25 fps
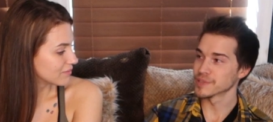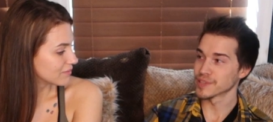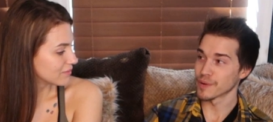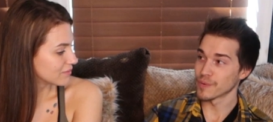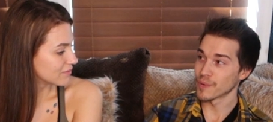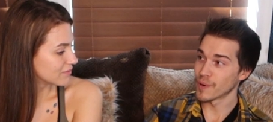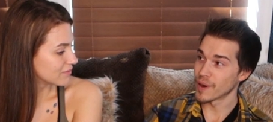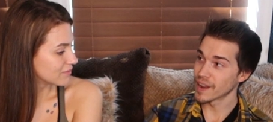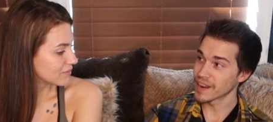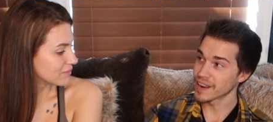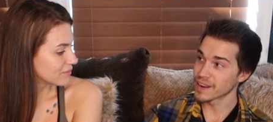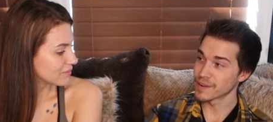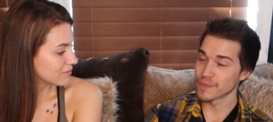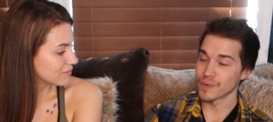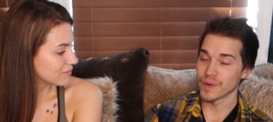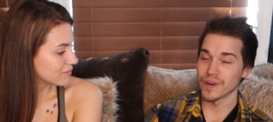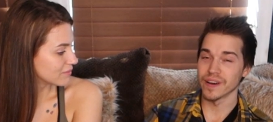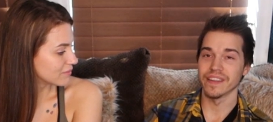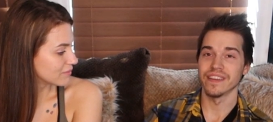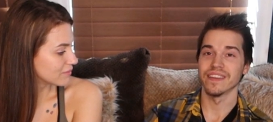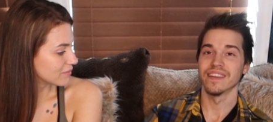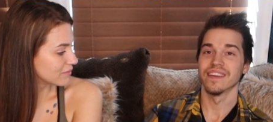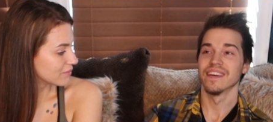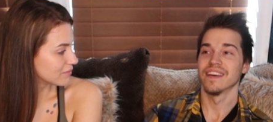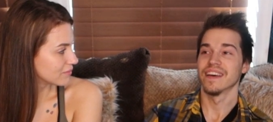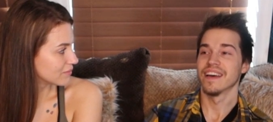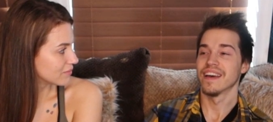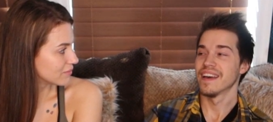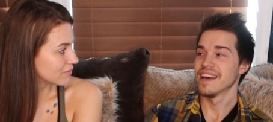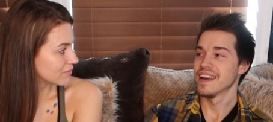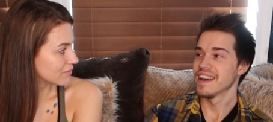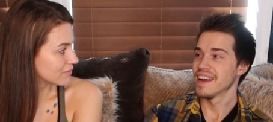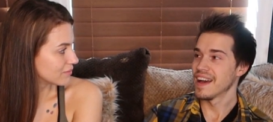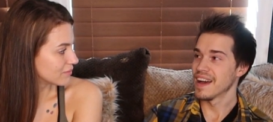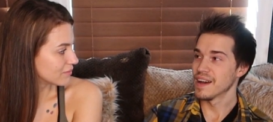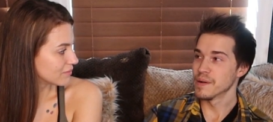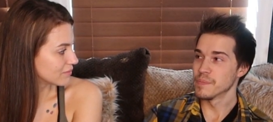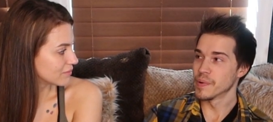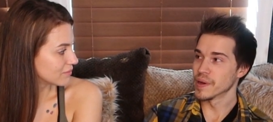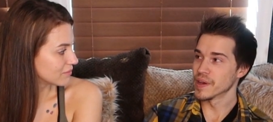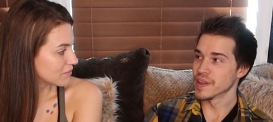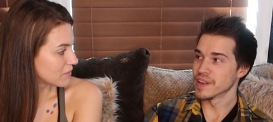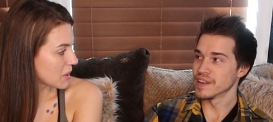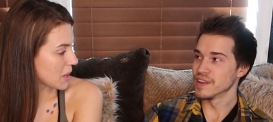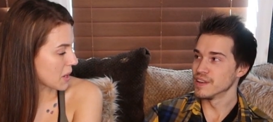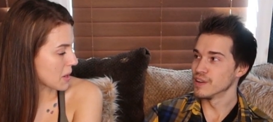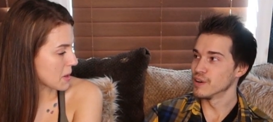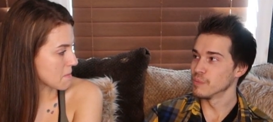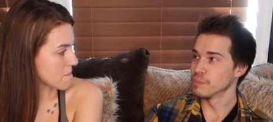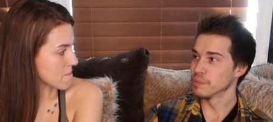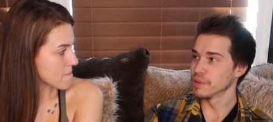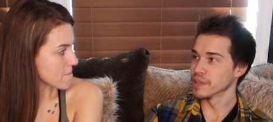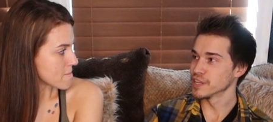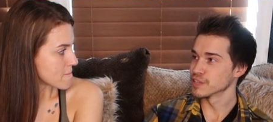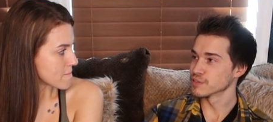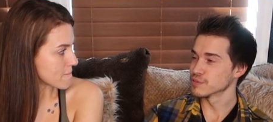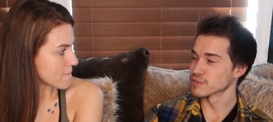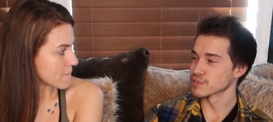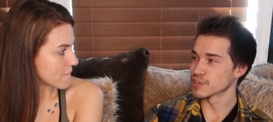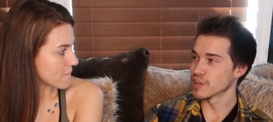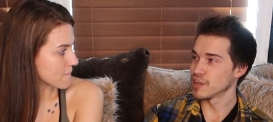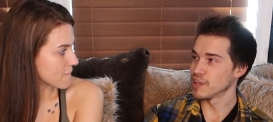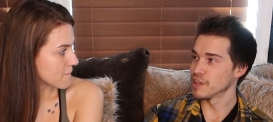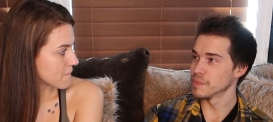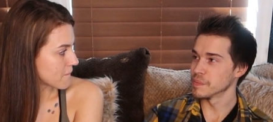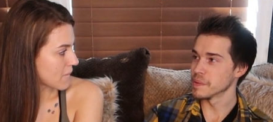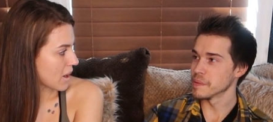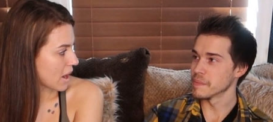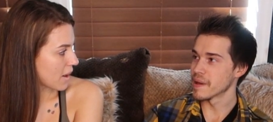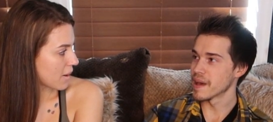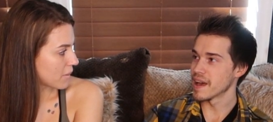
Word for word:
Speaker 1: because I wanted one but no place was calling me